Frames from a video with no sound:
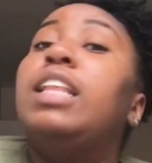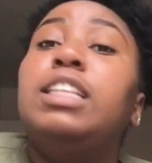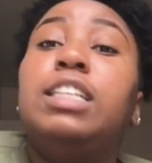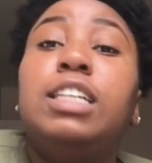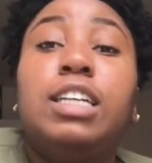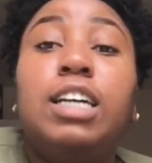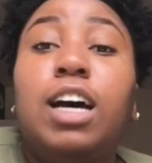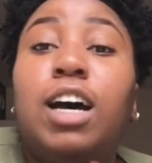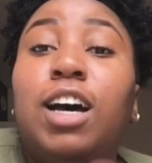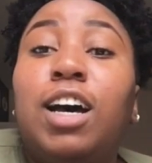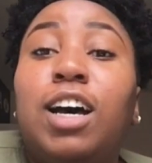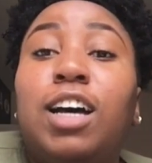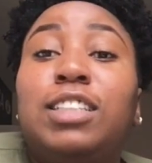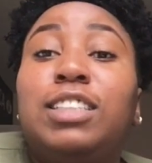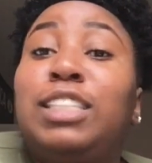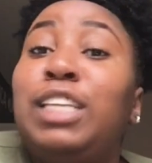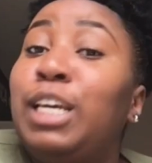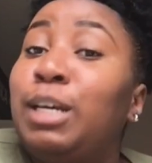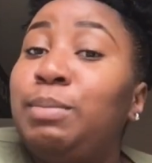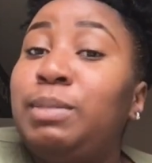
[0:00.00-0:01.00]

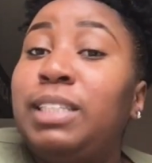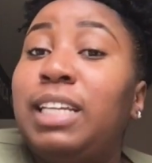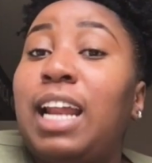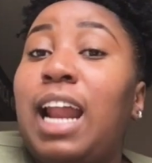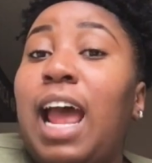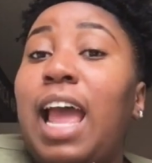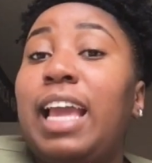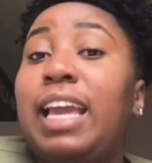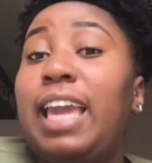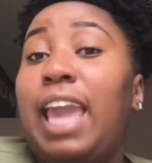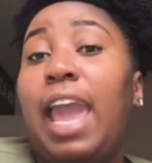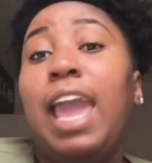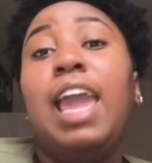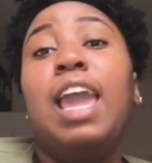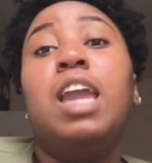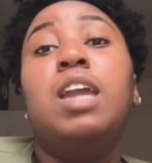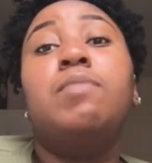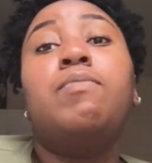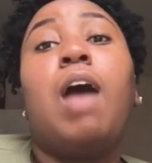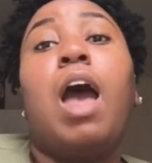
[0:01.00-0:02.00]
the tips that I
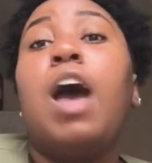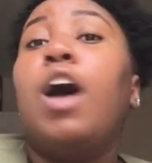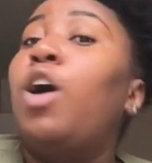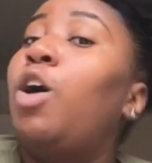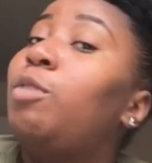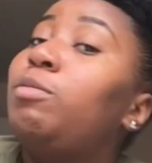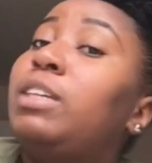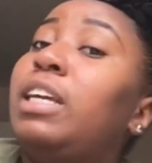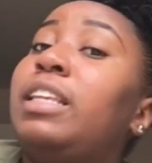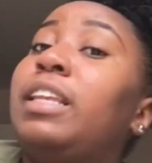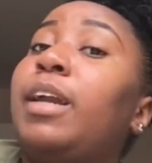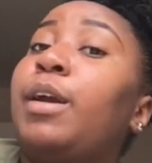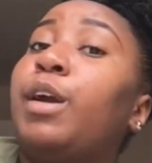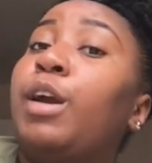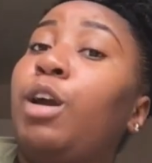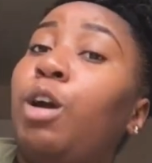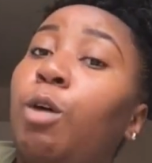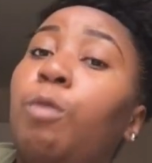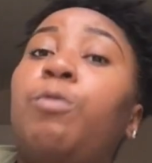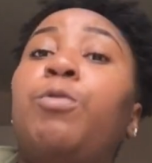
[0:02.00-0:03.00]
gave. I hope that they're
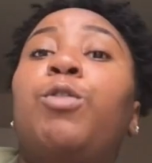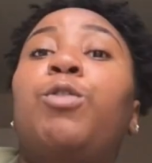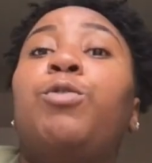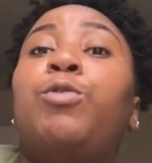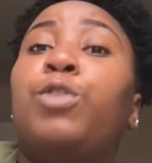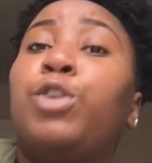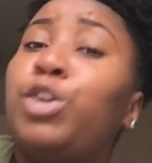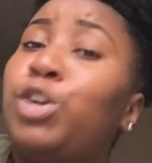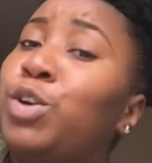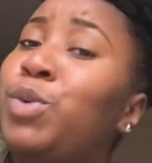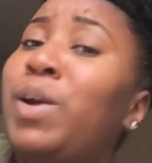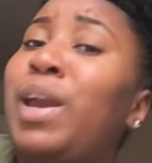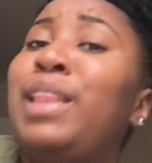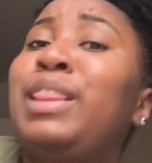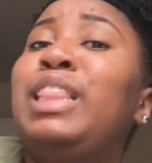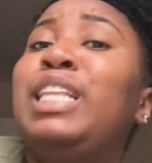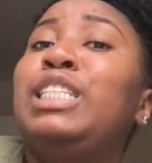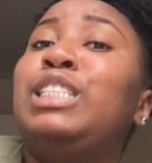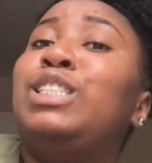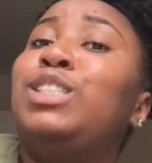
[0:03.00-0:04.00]
helpful for you
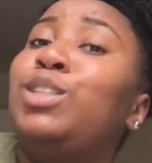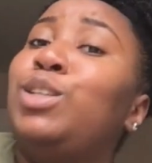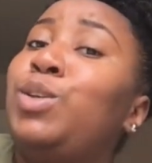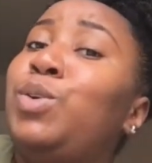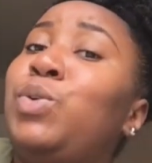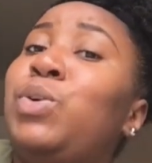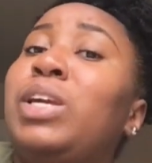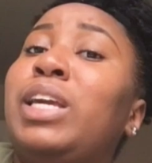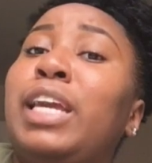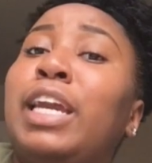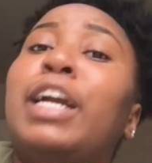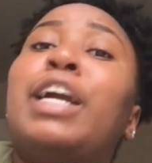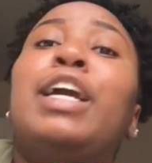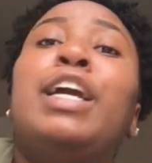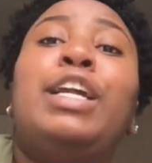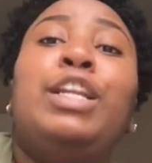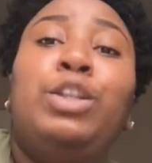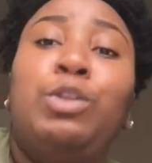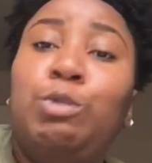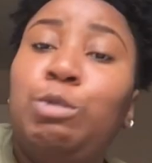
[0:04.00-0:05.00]
in this new year
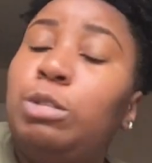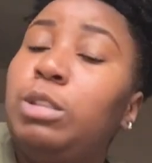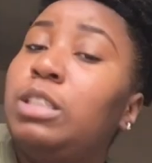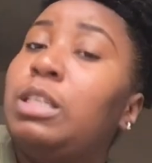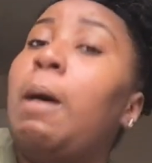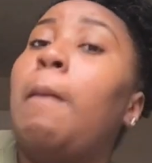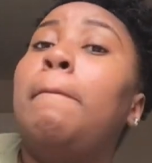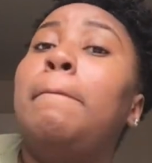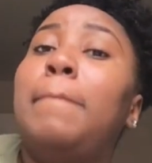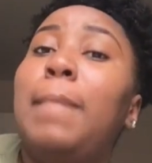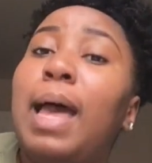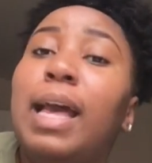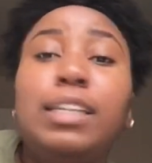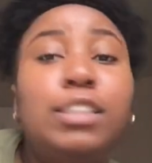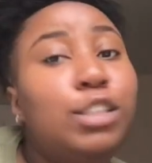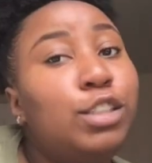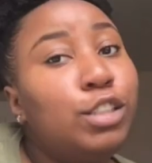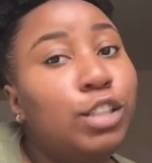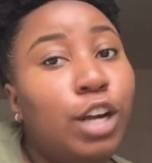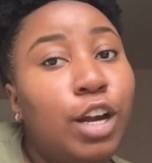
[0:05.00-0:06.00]
and new
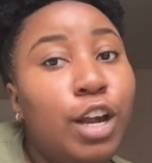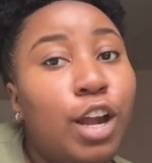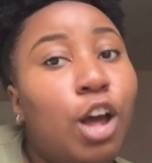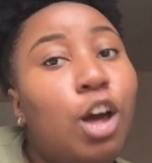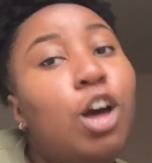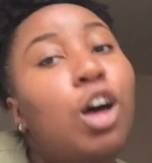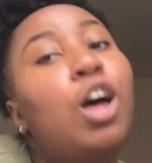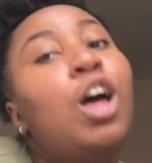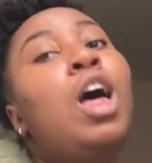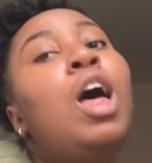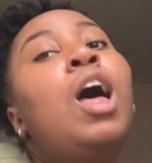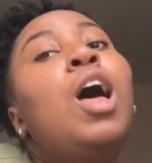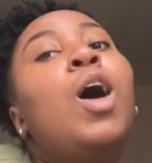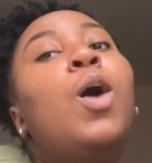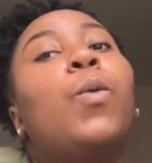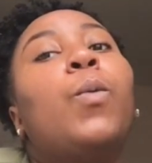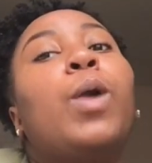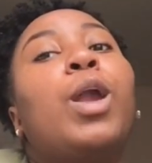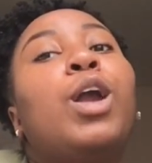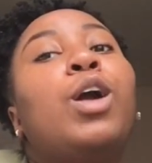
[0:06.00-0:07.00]
semester, y'all.
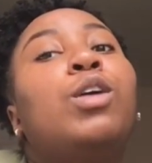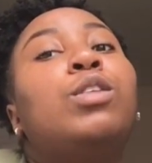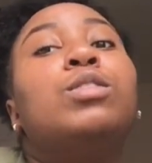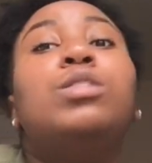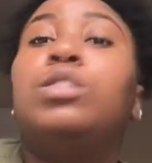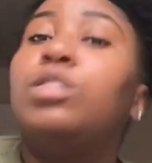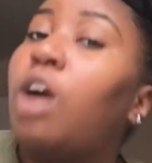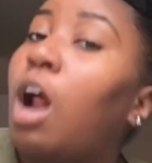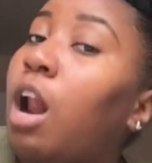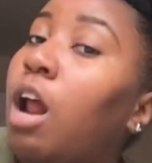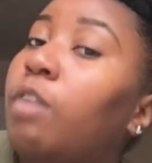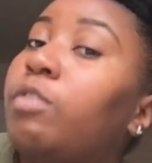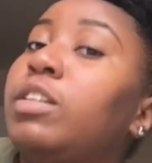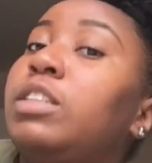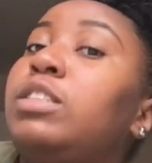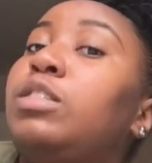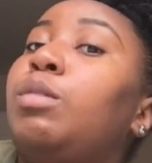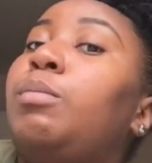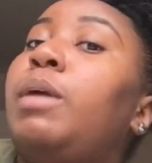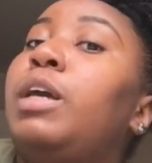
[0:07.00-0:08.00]
We're going to start off
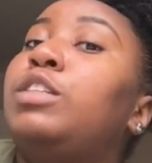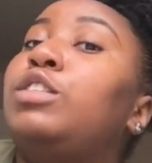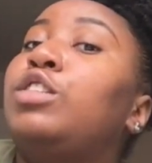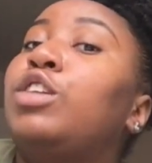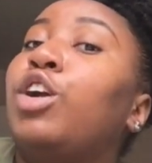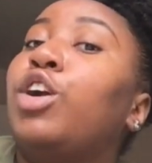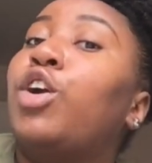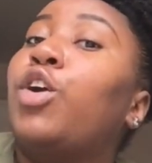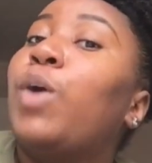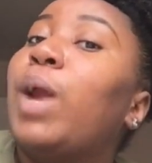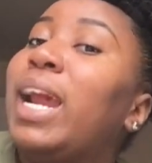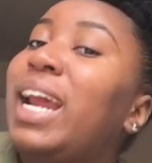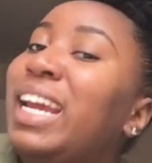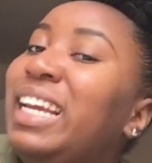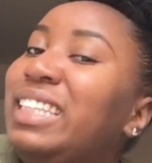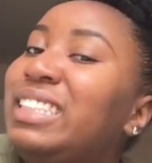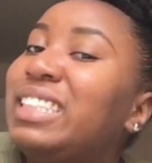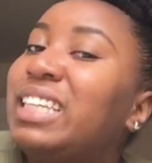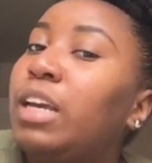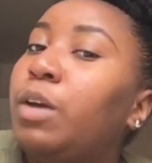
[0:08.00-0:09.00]
this semester
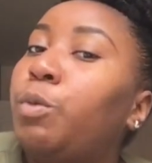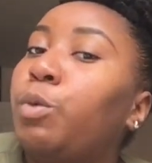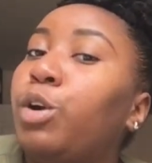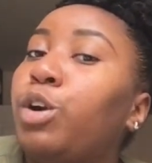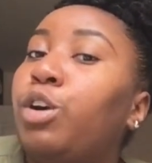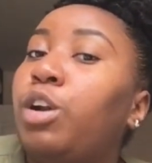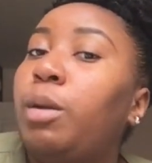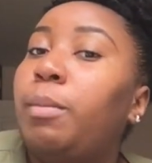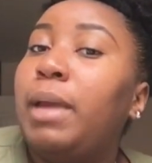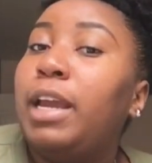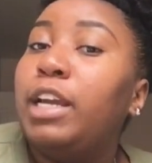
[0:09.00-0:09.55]
great, and we're going to